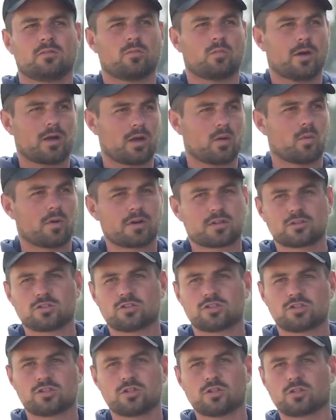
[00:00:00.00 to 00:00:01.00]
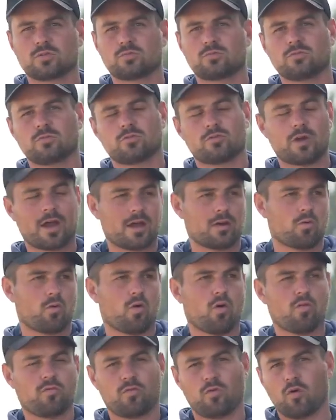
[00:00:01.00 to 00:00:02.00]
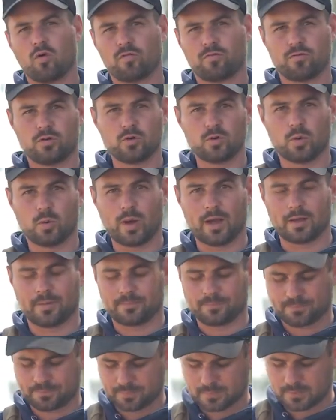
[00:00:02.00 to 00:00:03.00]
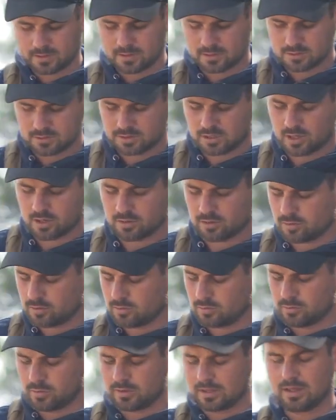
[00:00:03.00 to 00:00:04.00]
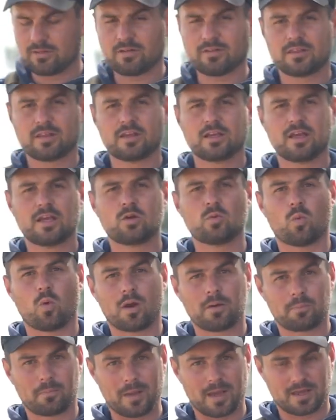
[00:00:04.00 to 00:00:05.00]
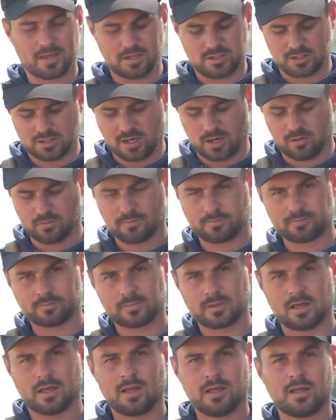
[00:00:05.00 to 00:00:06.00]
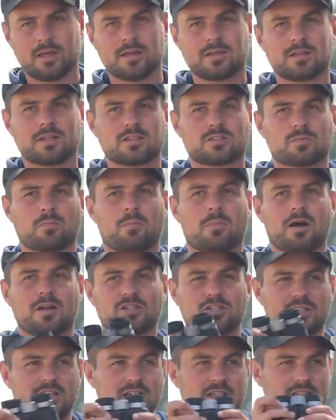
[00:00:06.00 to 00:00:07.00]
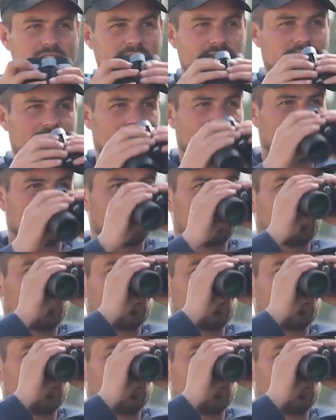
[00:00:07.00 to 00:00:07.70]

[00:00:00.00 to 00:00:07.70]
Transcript: what I wanted to shoot ran off or flew away. So with everything in one package now, it's much easier